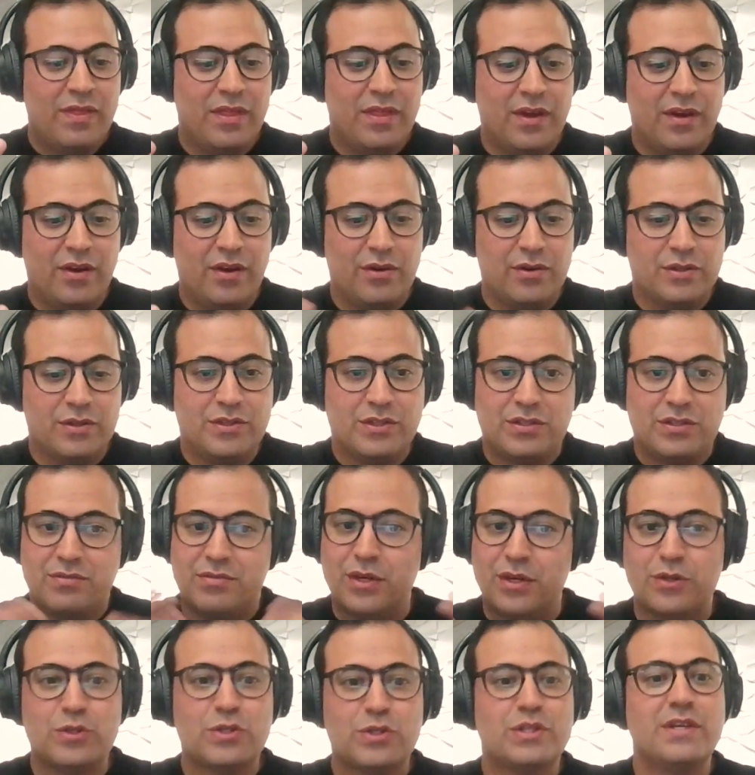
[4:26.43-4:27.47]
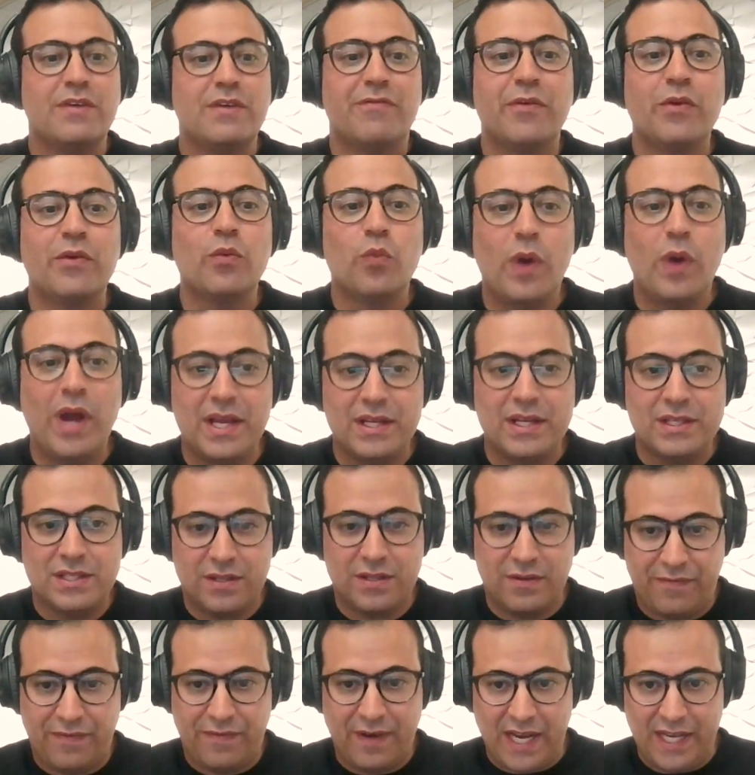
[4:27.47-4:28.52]
there's different ways
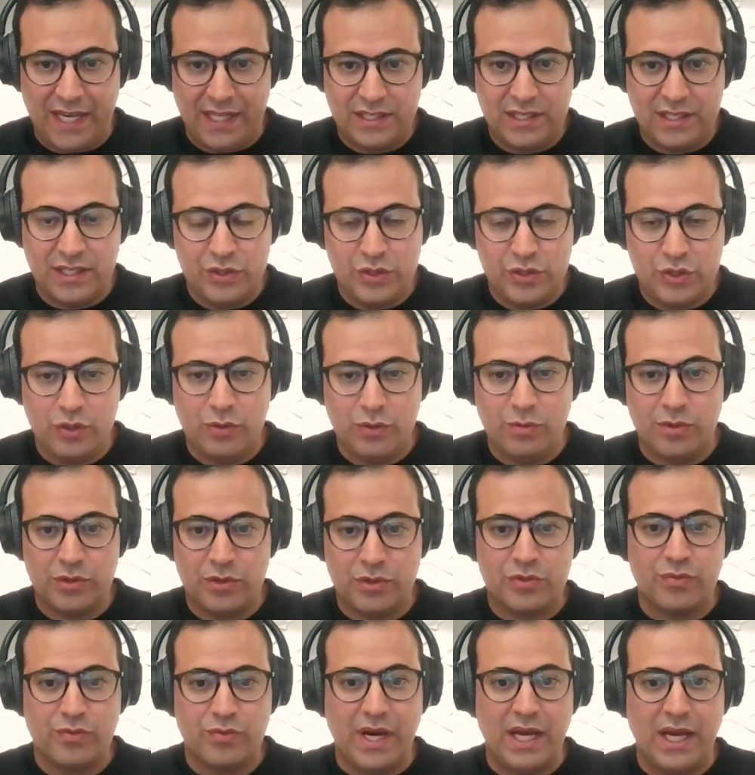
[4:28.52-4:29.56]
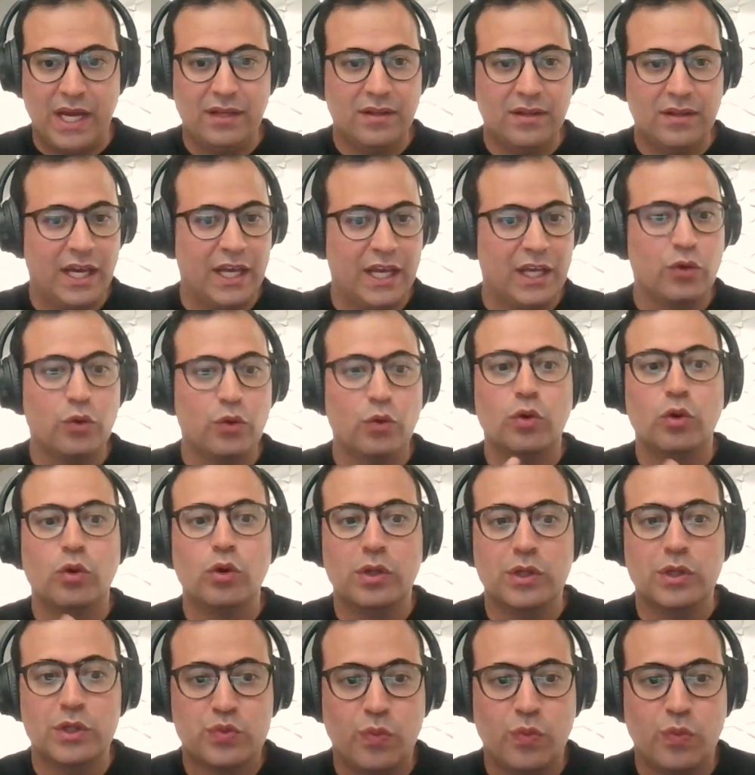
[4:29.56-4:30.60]
to find consumers, right? Like
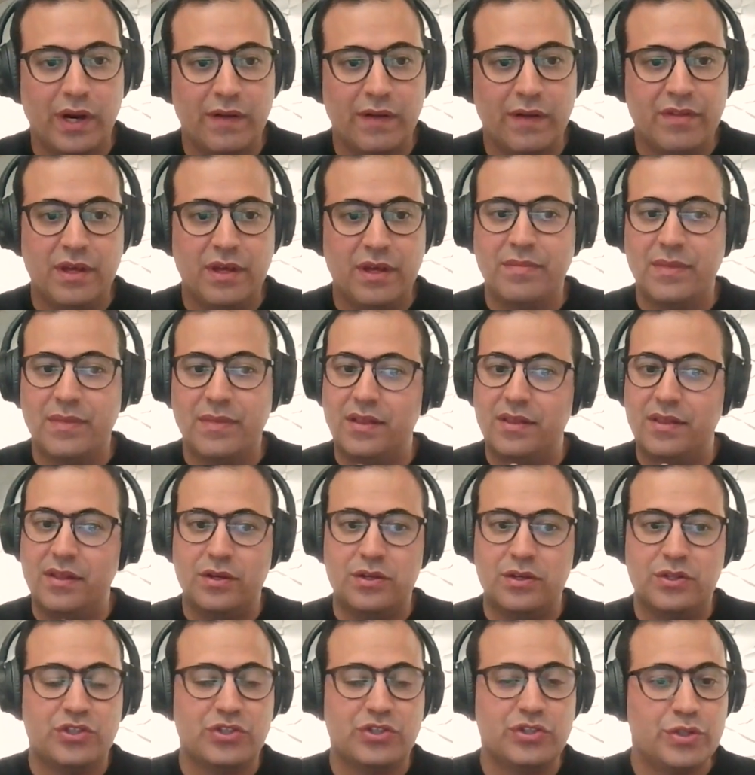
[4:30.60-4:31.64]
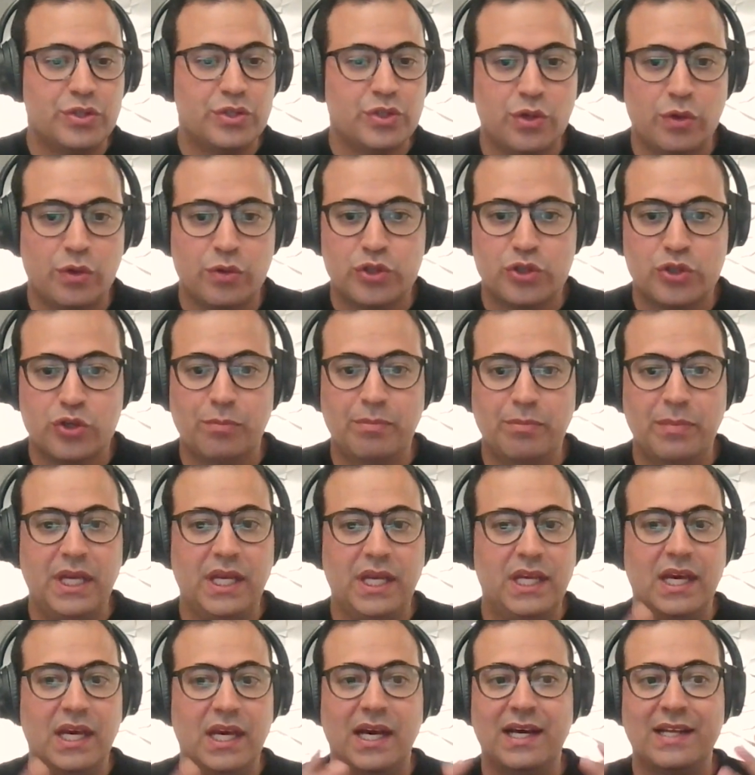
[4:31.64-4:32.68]
Google is one of them, then there's social
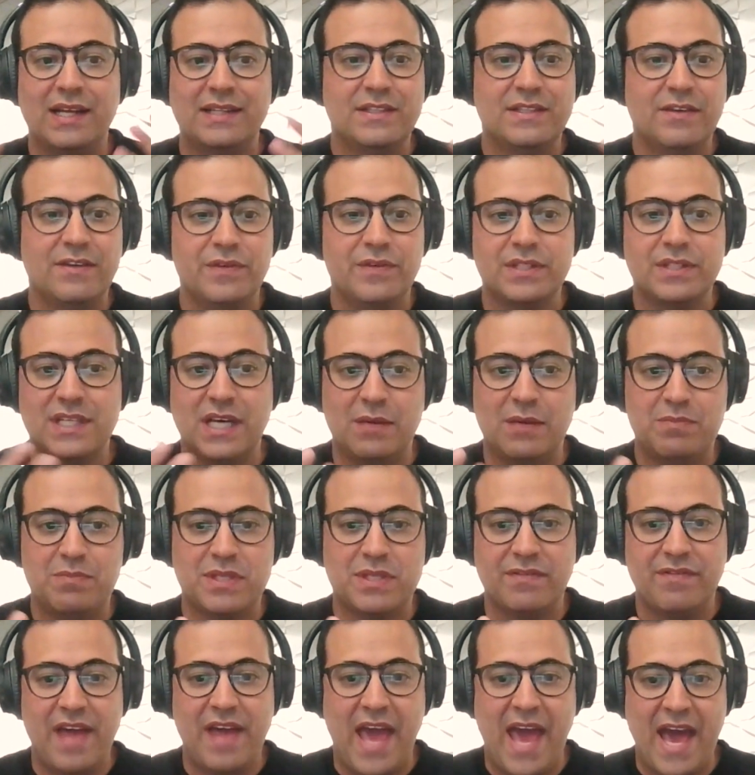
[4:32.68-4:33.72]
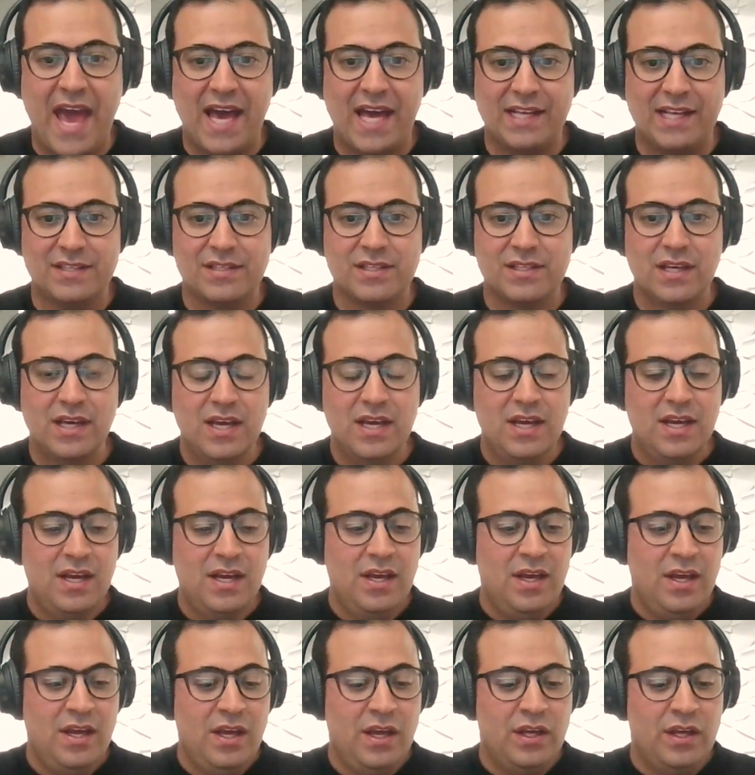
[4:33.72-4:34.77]
media, different types of ads.
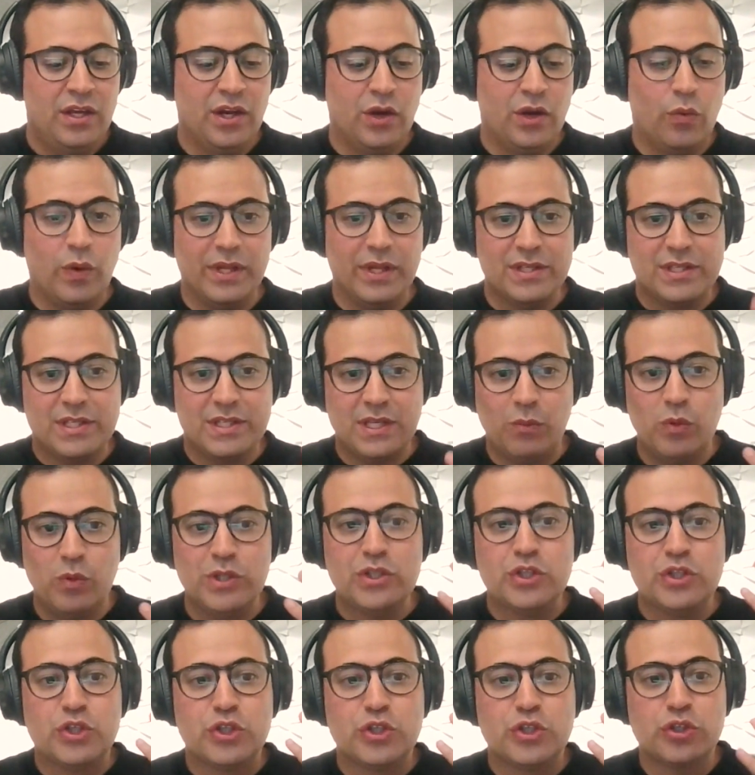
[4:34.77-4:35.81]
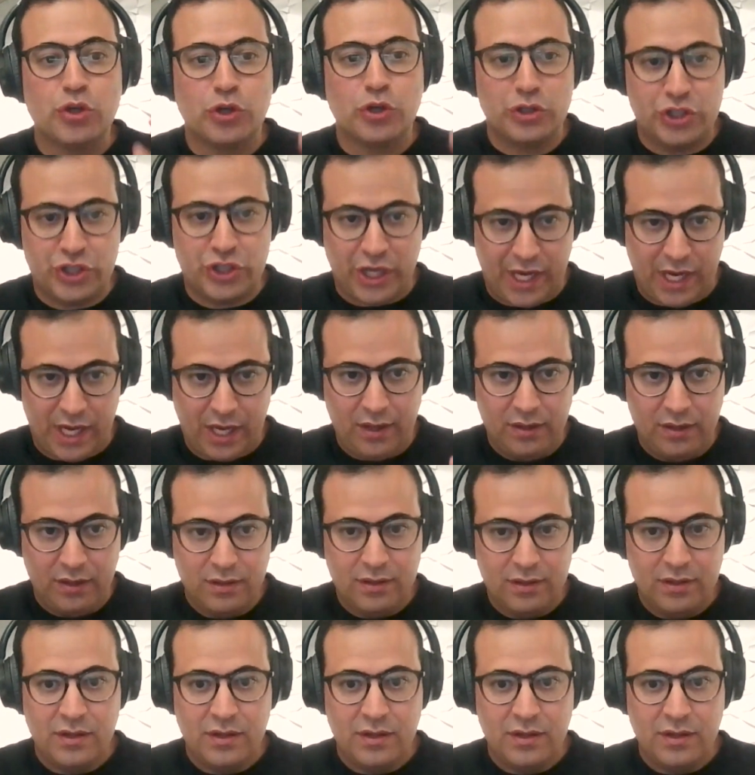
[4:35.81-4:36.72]
When someone's searching